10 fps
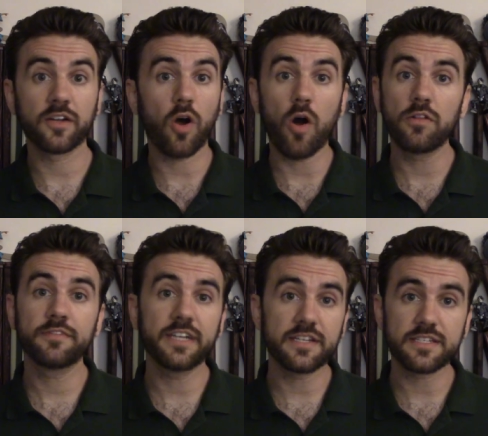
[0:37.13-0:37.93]
all of the
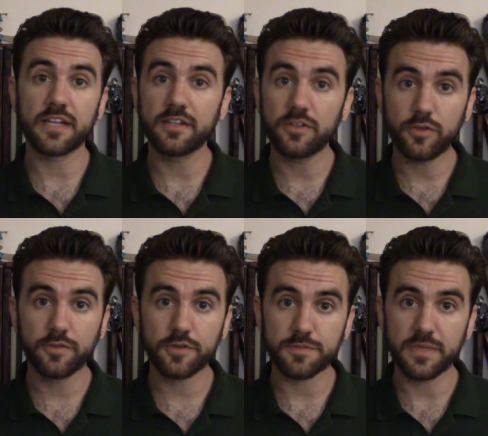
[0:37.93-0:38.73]
extended
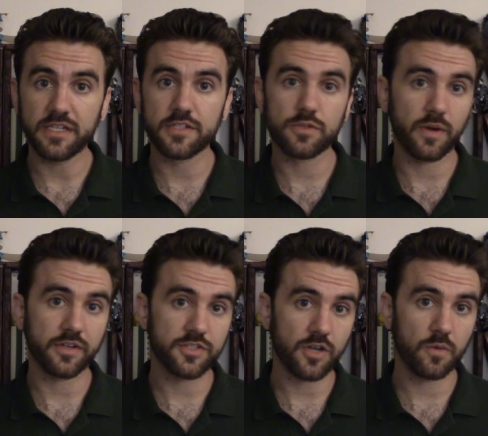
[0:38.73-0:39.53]
universe media surrounding
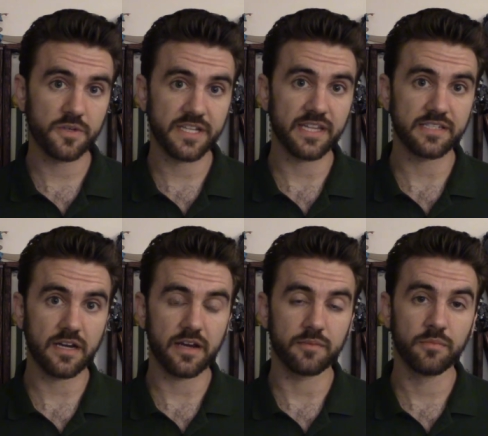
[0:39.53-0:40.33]
Star Wars at that
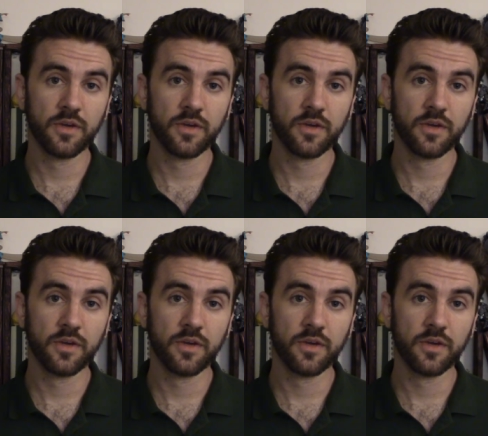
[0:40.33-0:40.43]
time,